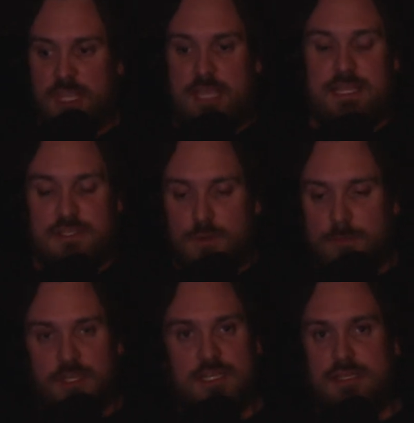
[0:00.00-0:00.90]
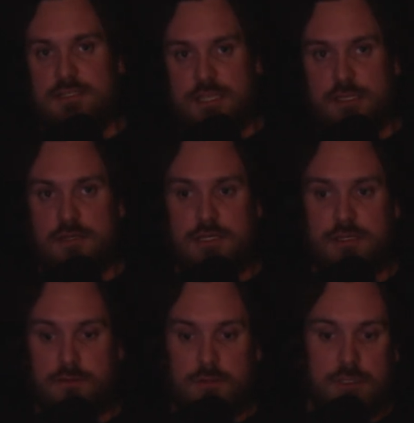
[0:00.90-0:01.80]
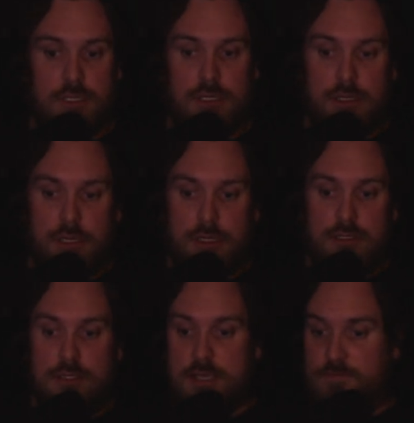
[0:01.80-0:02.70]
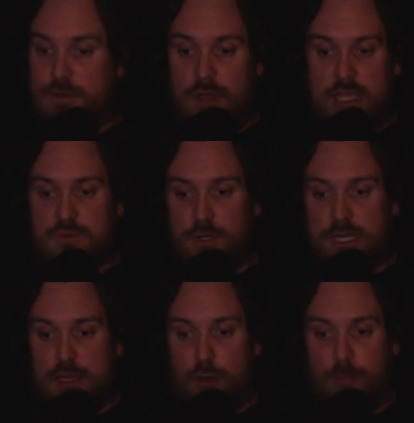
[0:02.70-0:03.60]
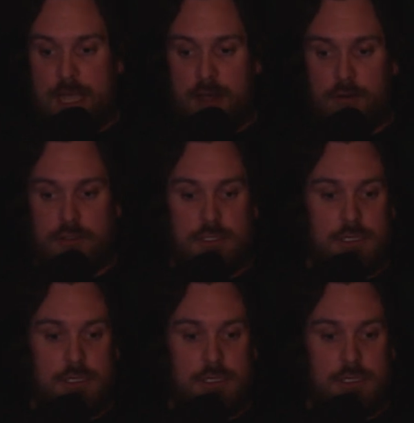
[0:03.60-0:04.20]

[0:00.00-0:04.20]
And that's what I'm going to continue to do. If you guys want to help out,